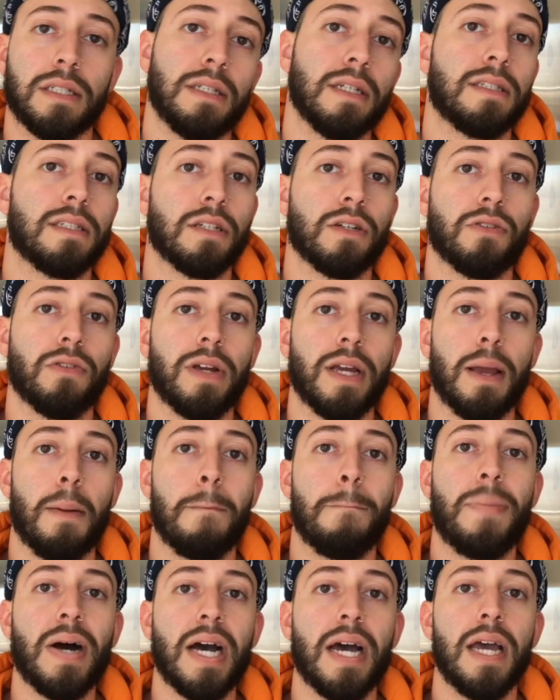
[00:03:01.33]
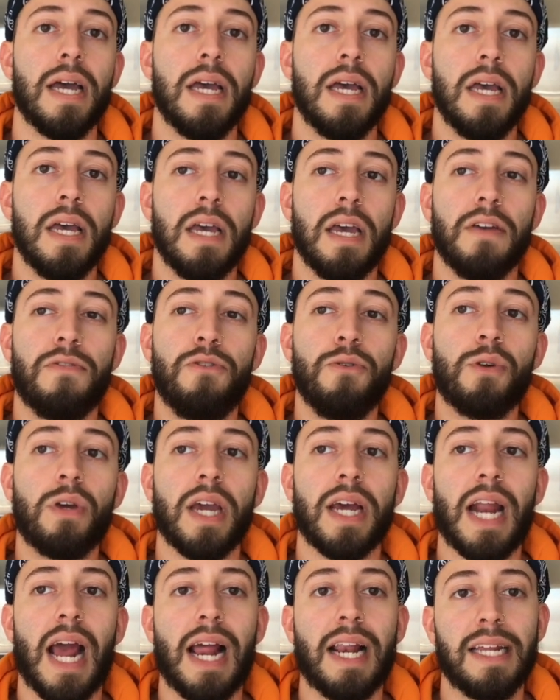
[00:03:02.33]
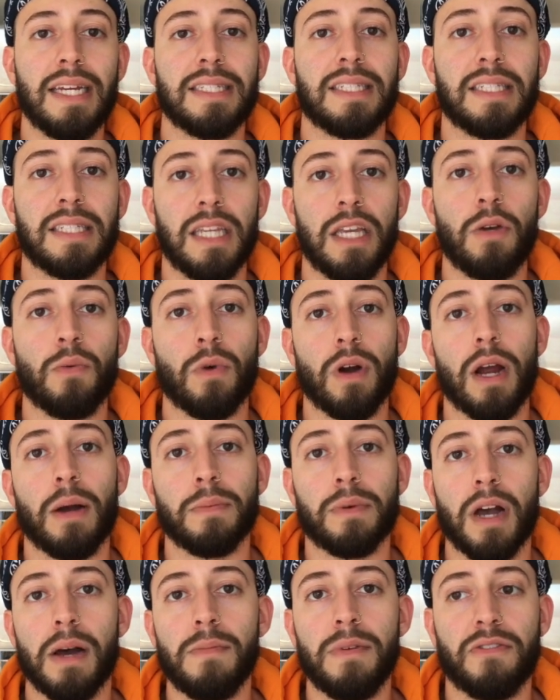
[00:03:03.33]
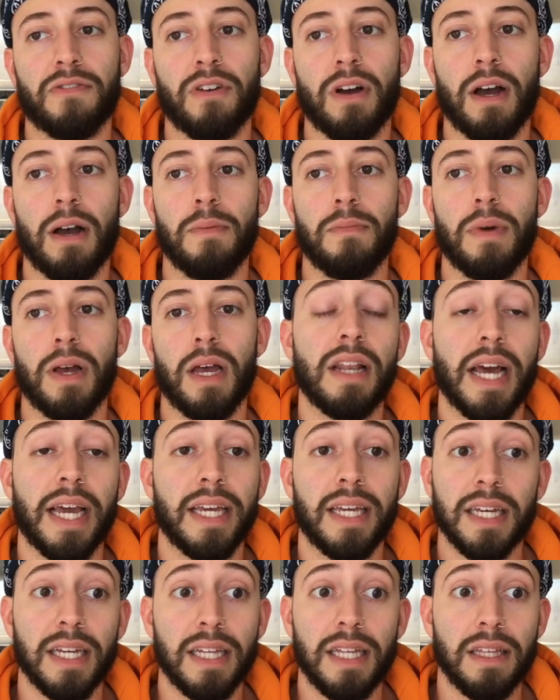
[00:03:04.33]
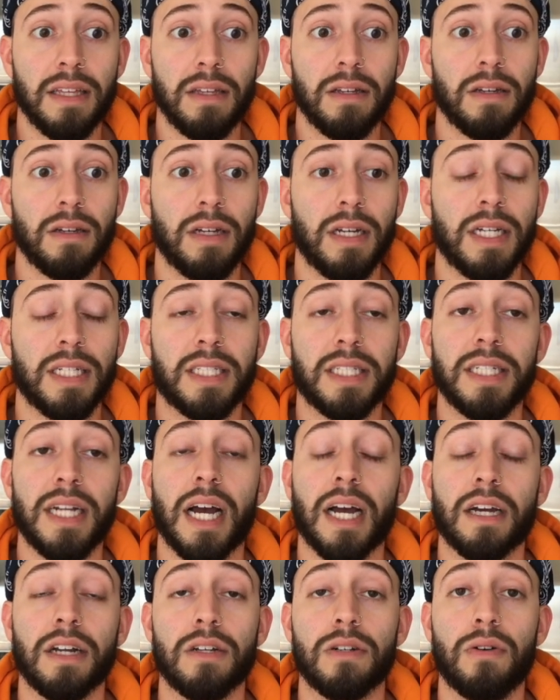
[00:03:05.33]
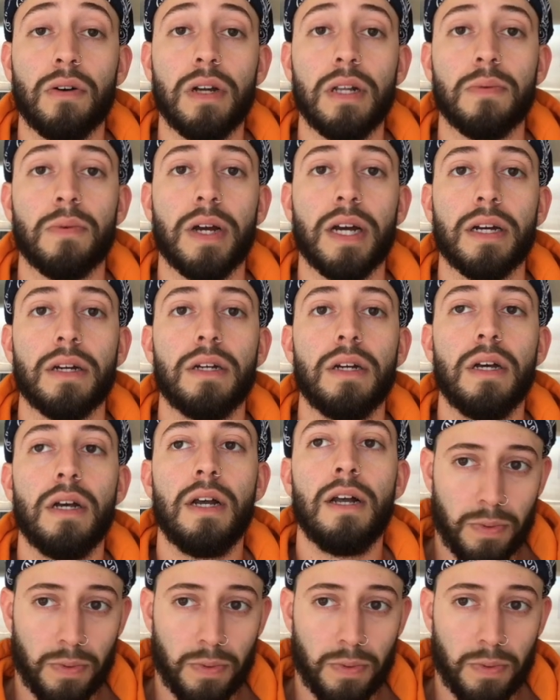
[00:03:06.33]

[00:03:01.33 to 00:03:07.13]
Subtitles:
to disagree, but if you can at least see where I'm coming from, like, it's not gonna go anywhere.